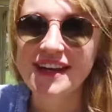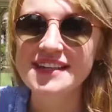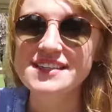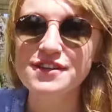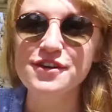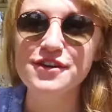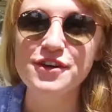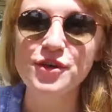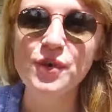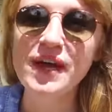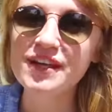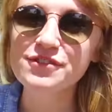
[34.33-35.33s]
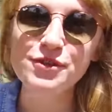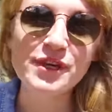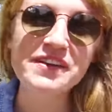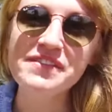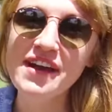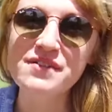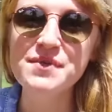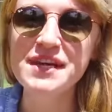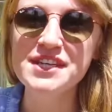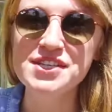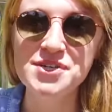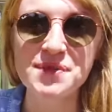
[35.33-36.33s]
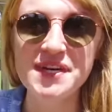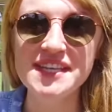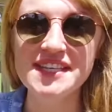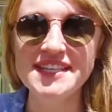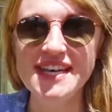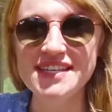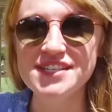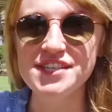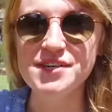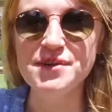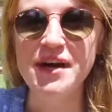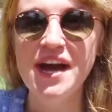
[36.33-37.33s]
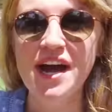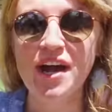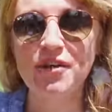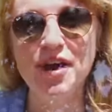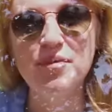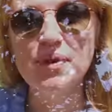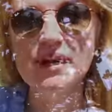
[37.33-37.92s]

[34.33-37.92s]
It's a quick forty-five minute tour that takes you around